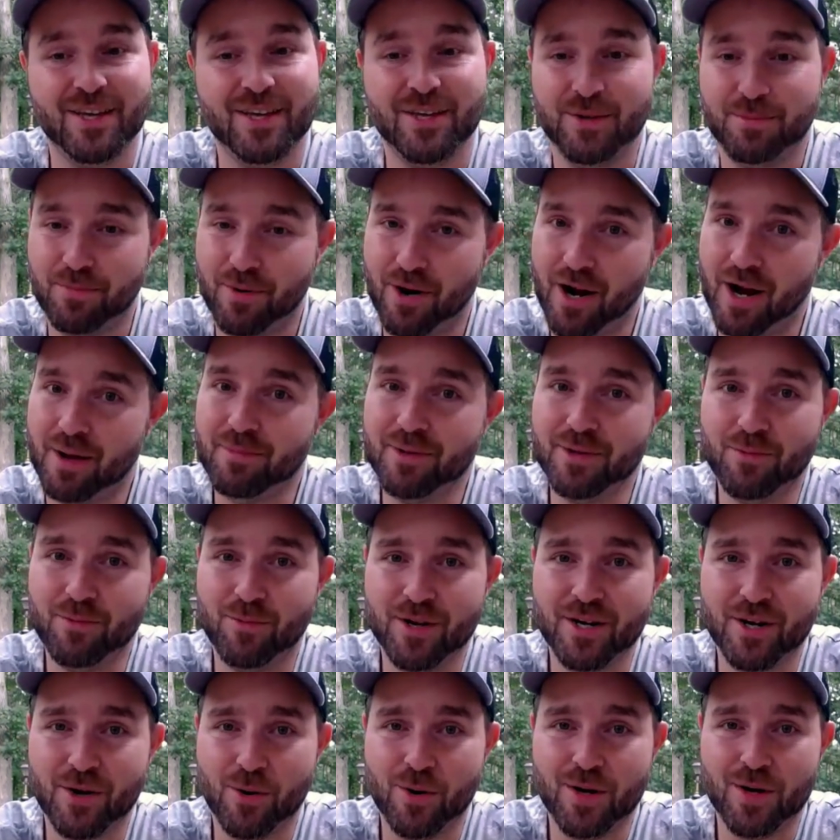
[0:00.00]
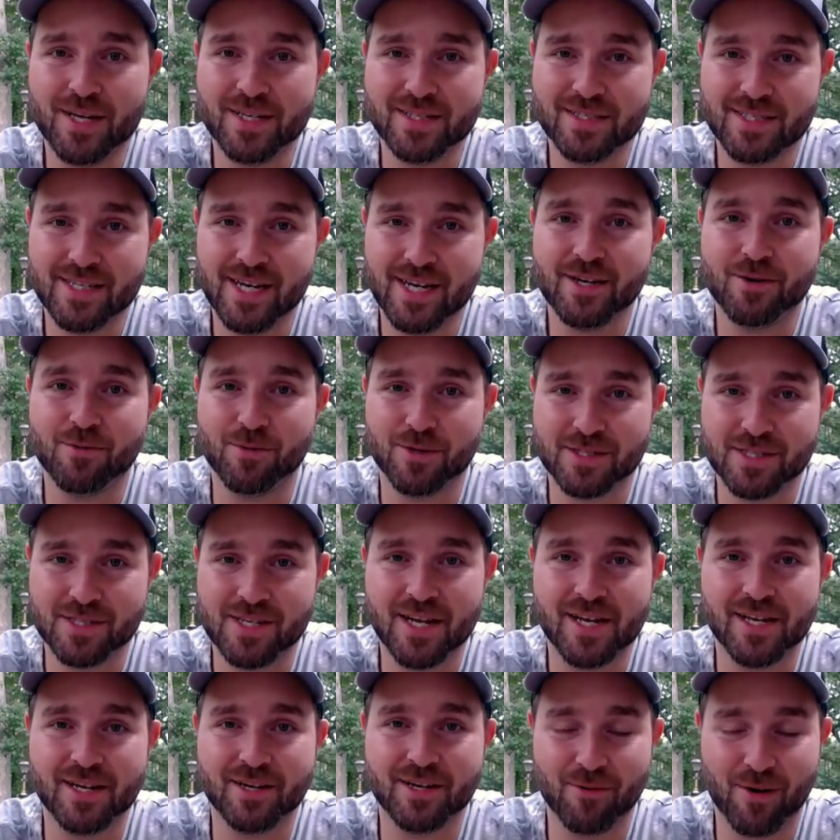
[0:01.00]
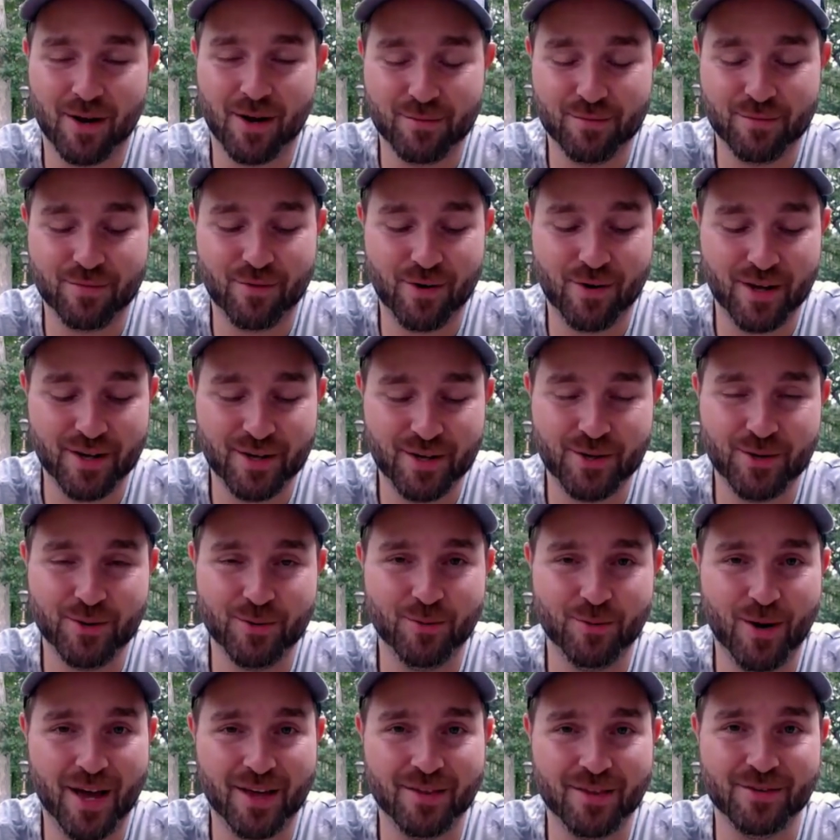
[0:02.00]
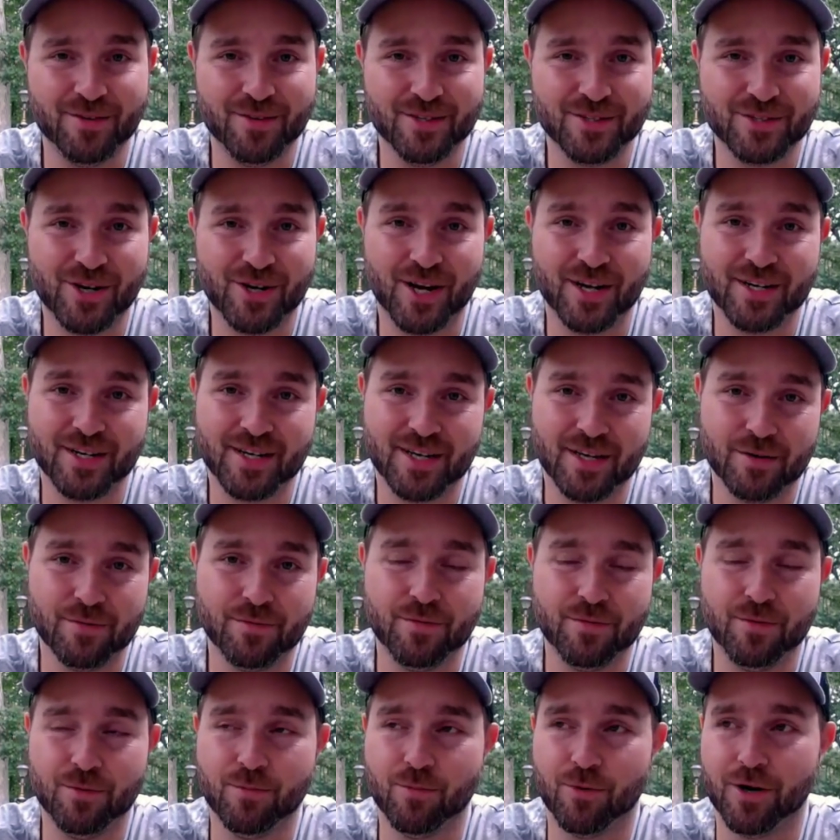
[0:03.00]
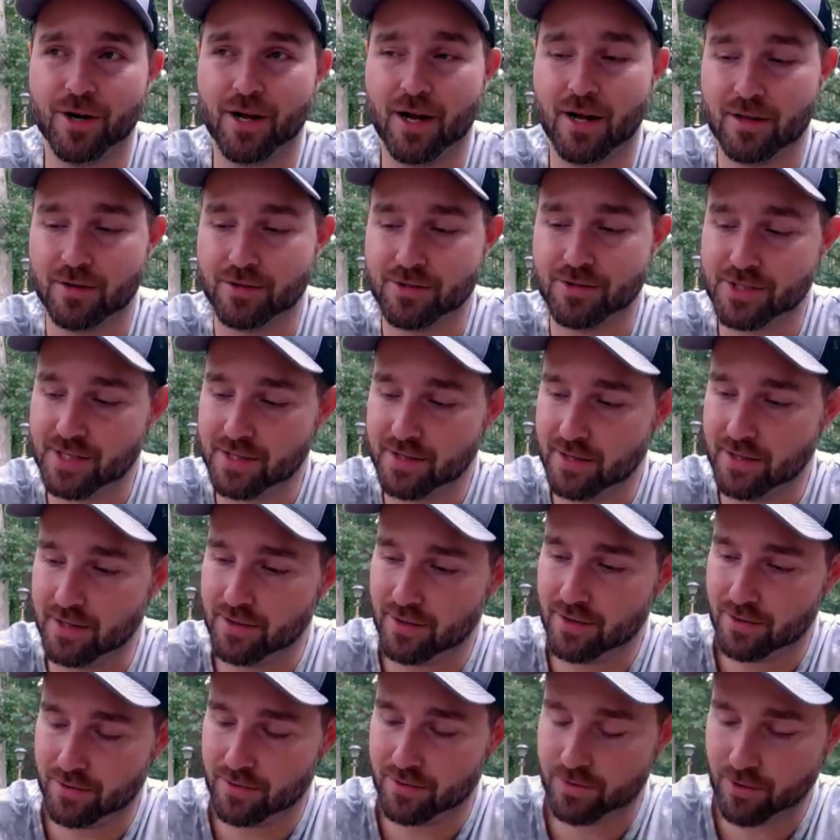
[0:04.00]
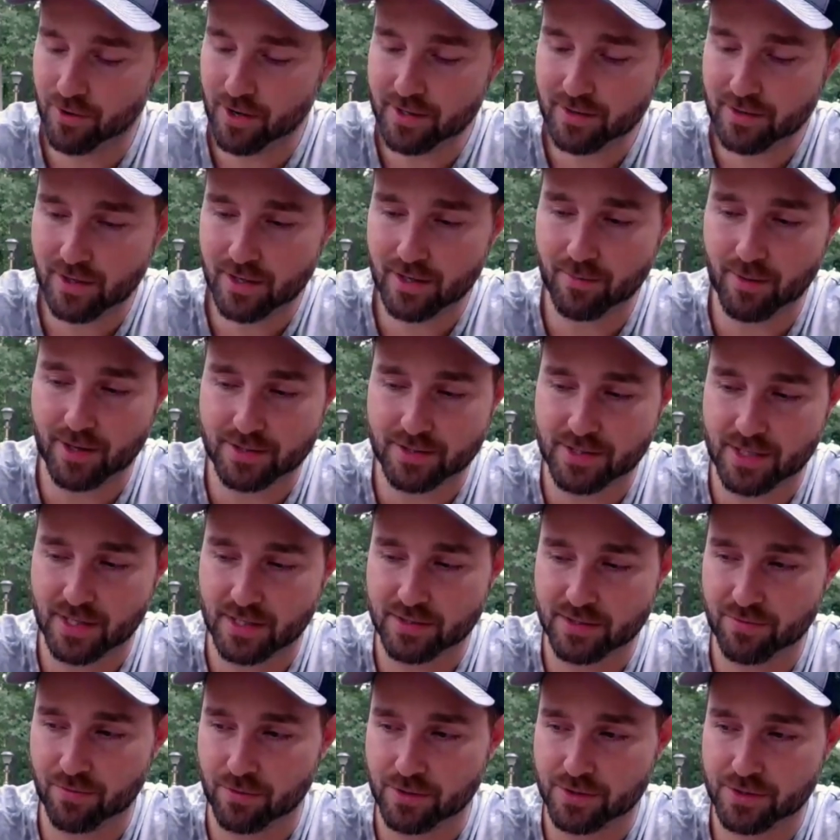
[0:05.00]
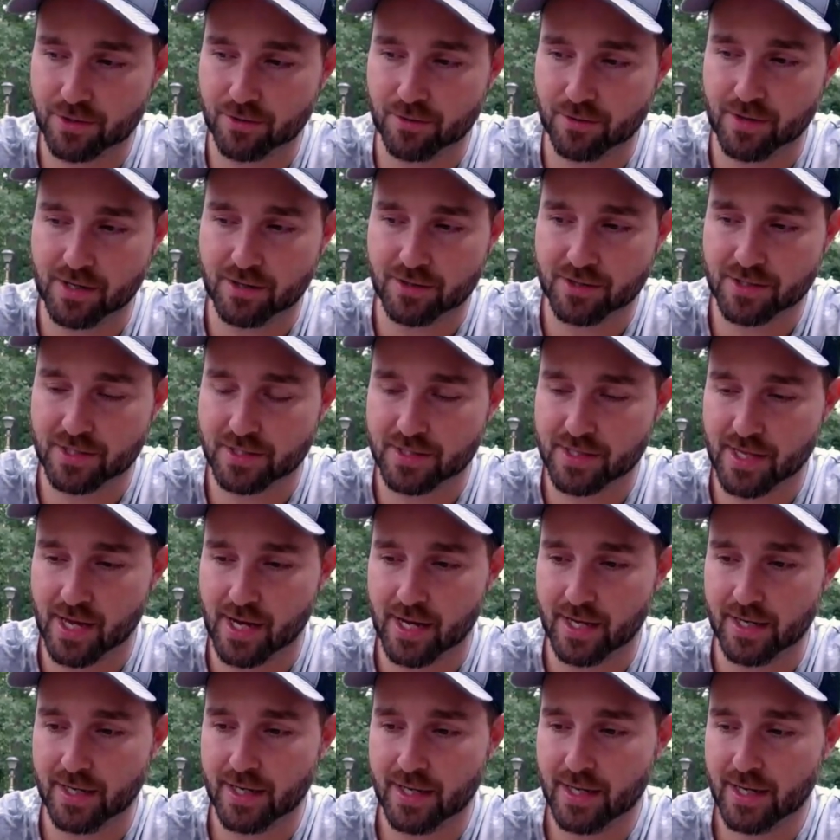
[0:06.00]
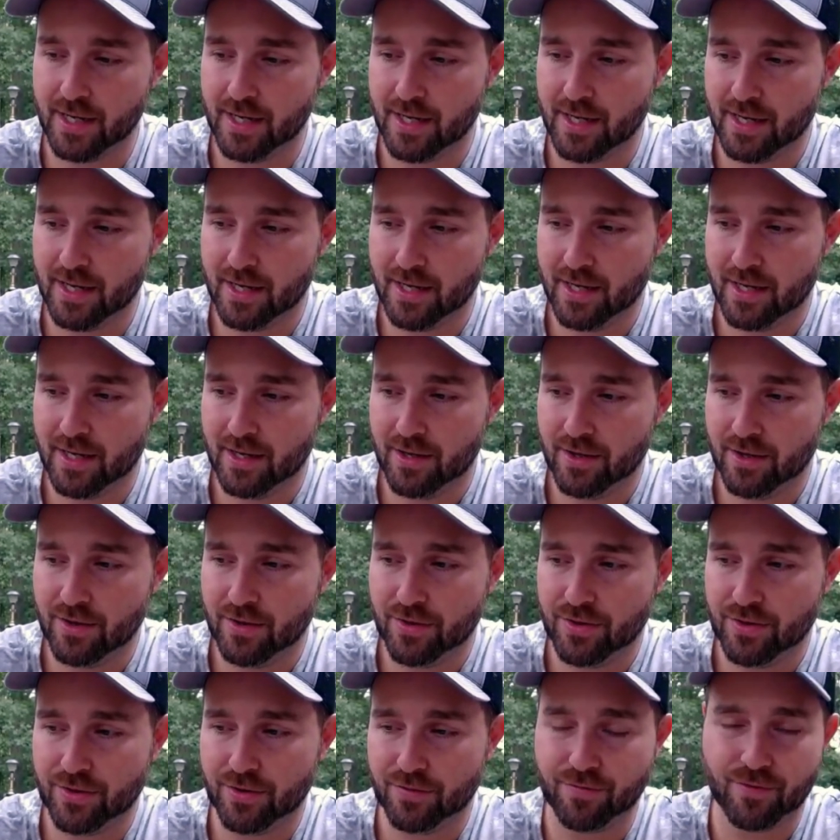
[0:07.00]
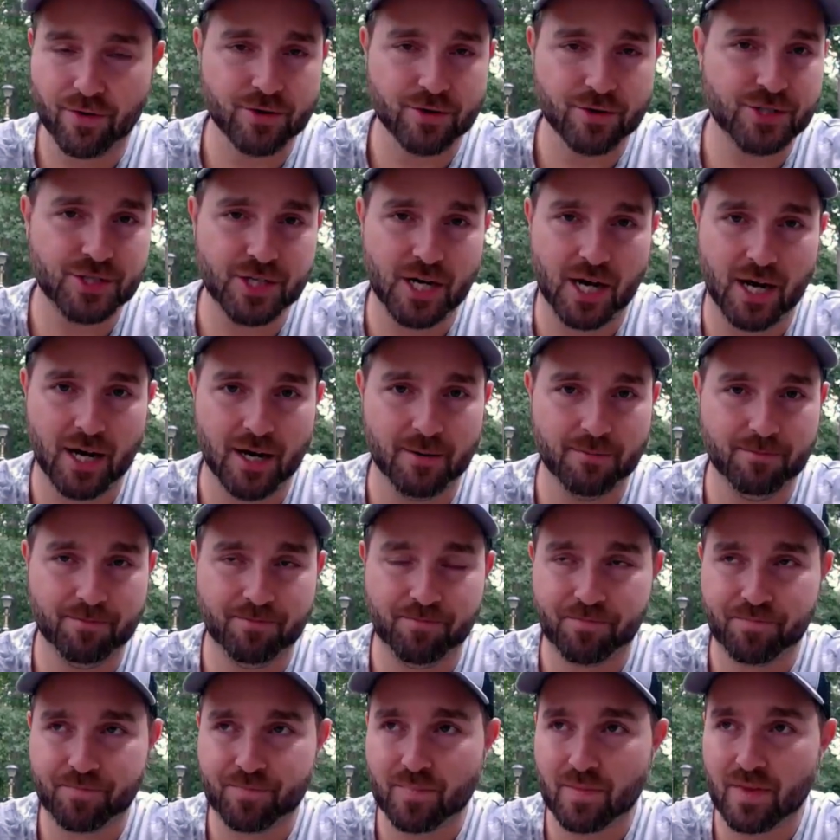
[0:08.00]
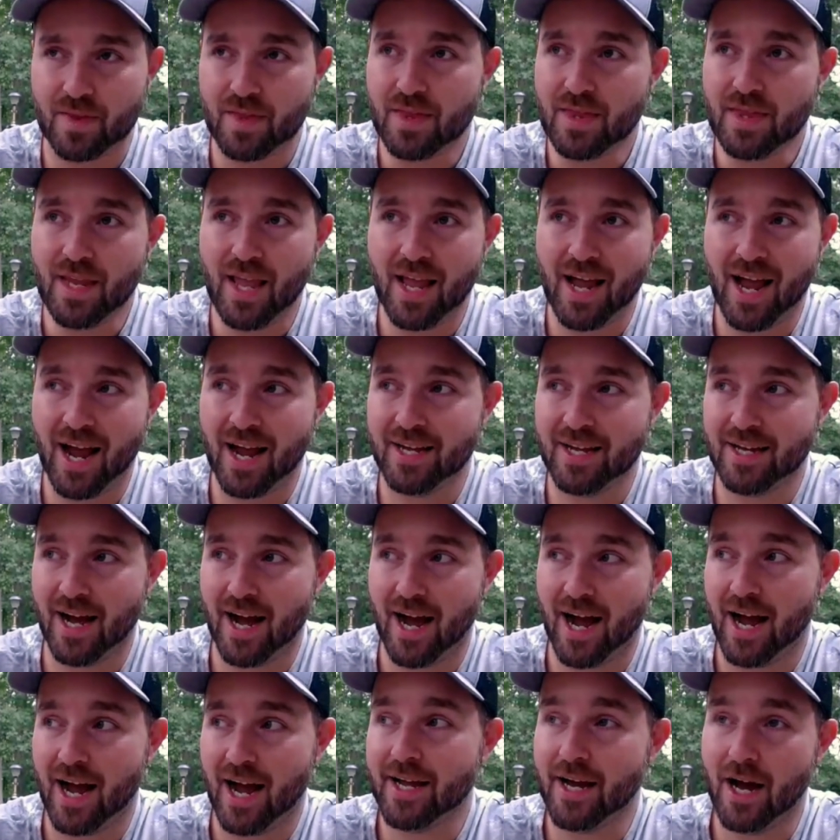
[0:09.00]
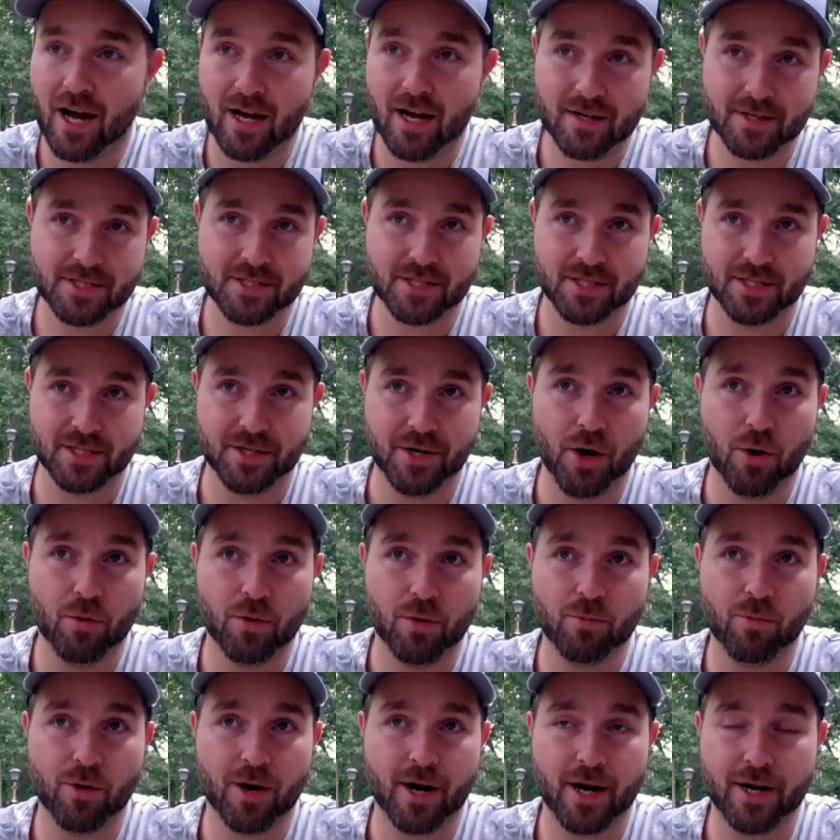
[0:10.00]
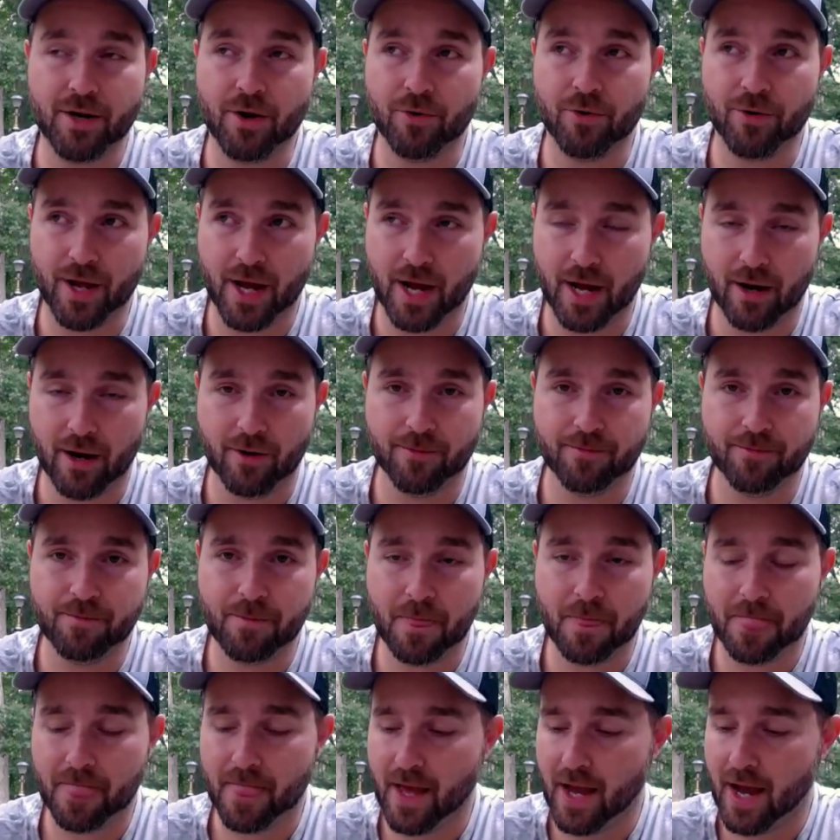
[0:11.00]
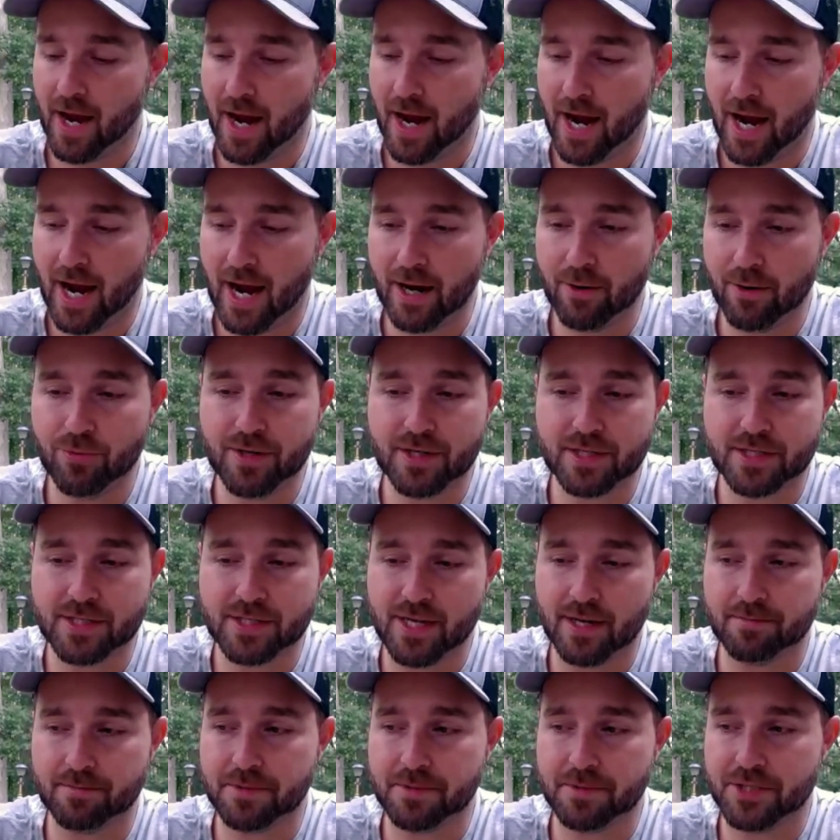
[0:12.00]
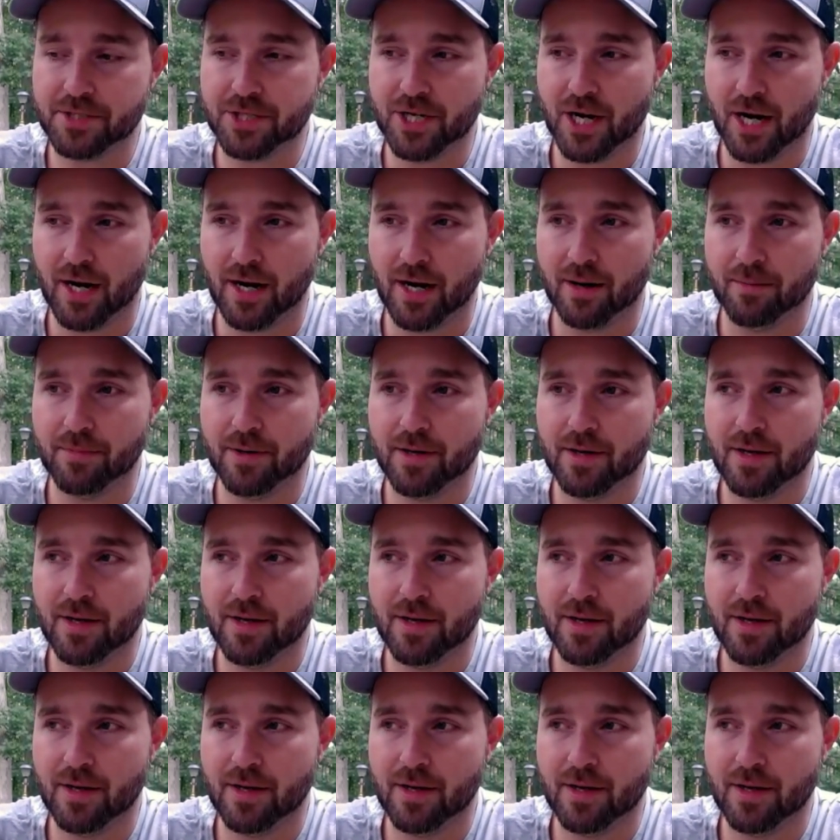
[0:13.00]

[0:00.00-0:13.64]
probably want to go ahead and take what's standing right in front of you rather than trying to get a few more dollars. And the great thing about Salesforce careers is that the first job, I honestly, knowing what I know now, I would accept the job